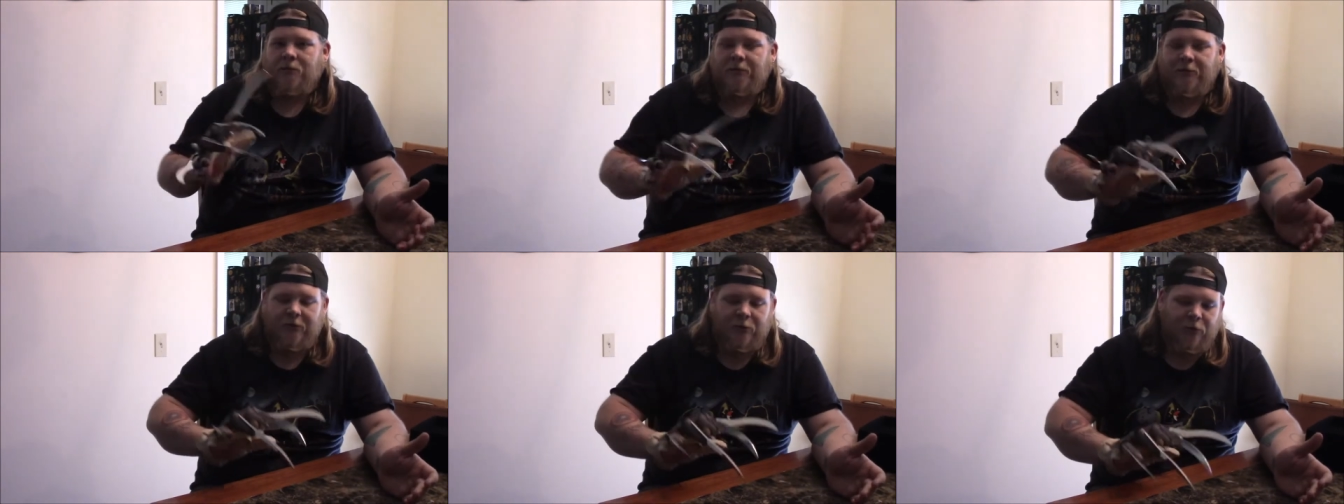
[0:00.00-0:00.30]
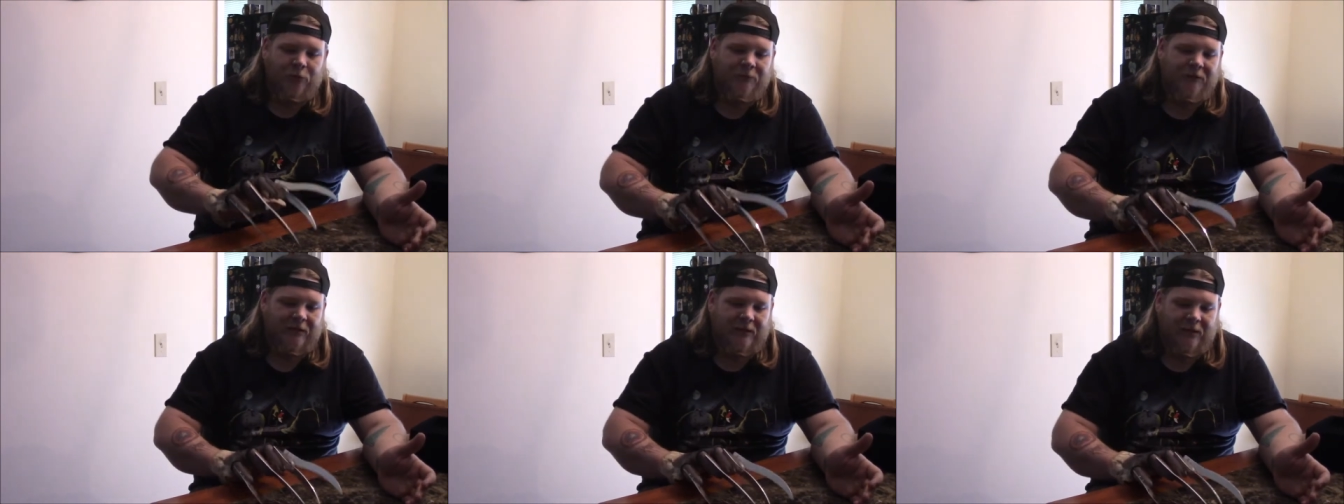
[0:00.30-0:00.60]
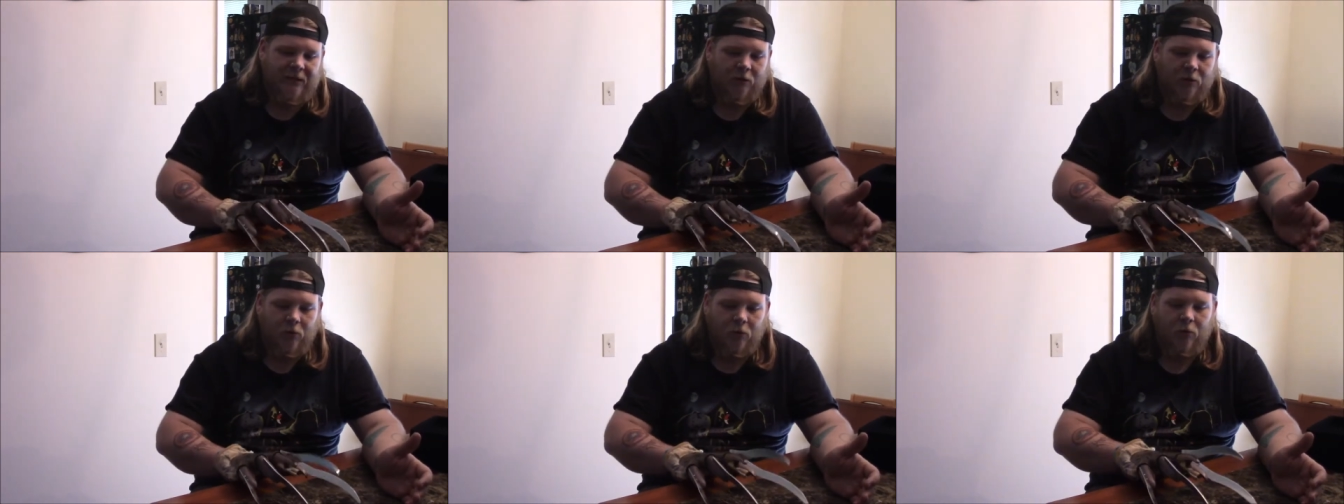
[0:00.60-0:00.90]
it would be
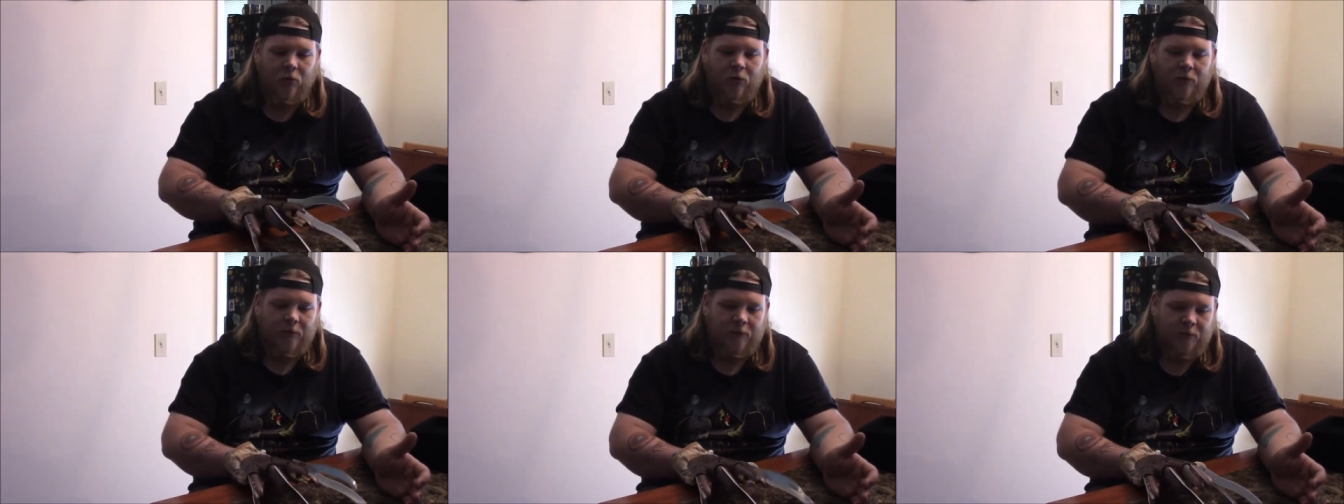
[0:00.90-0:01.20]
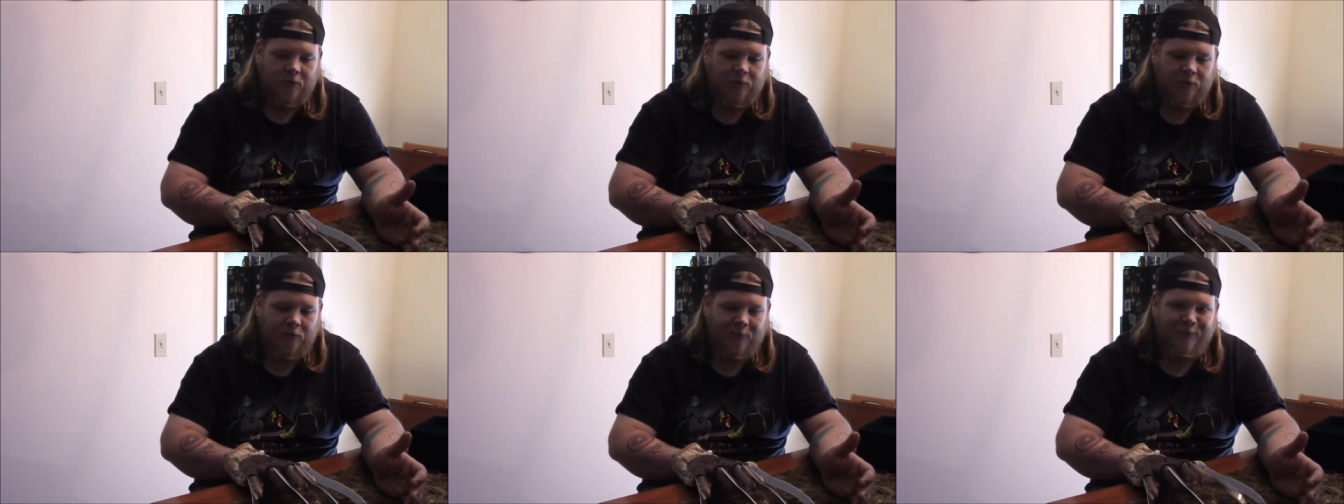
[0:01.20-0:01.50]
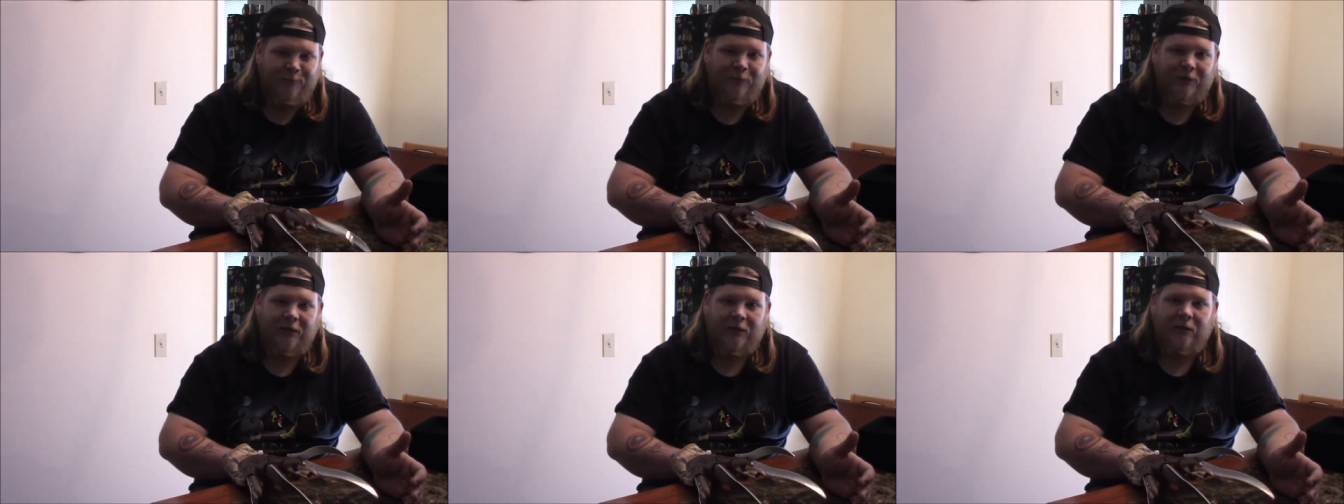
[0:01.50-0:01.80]
kind of cool.
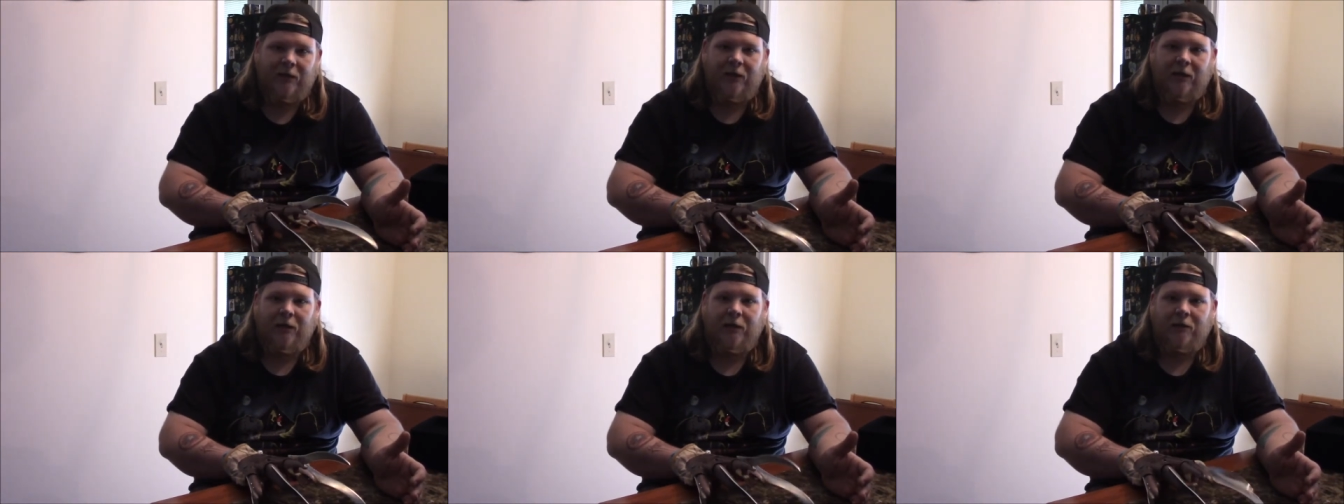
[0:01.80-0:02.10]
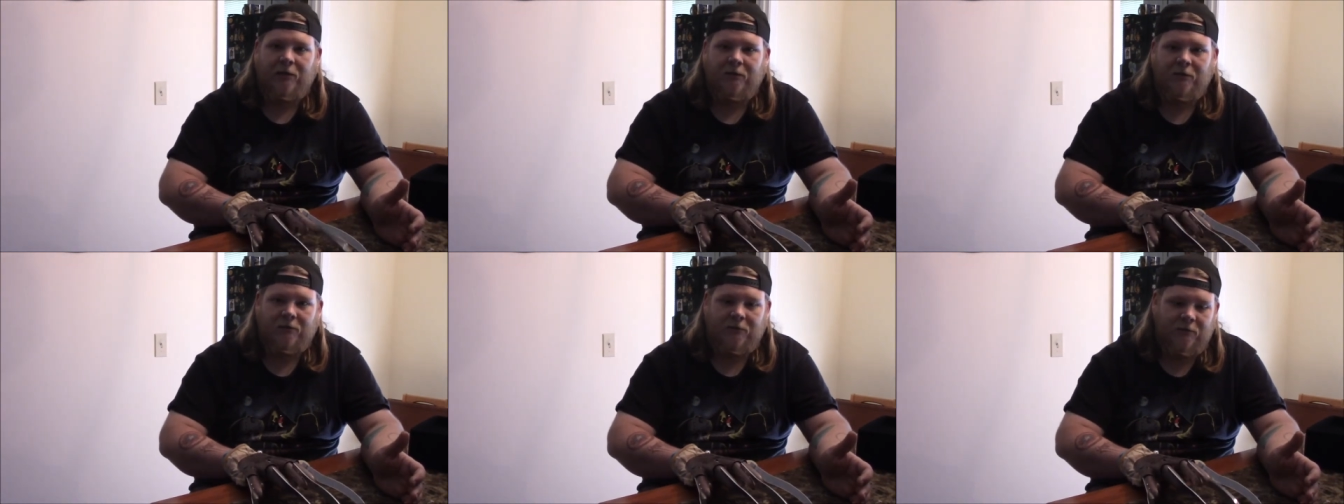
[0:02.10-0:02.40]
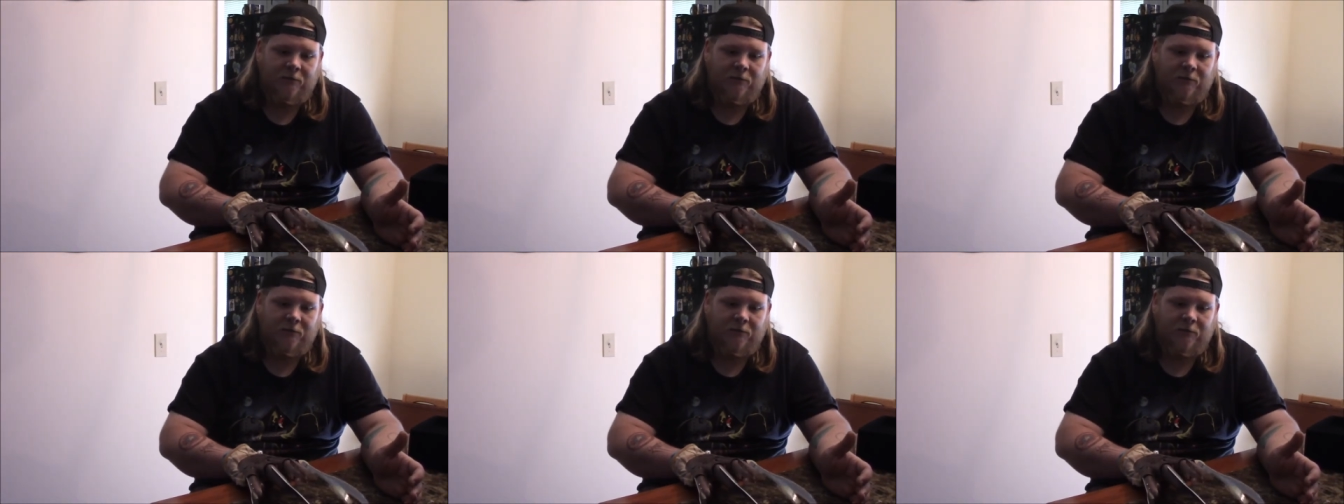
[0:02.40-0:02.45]
But, uh,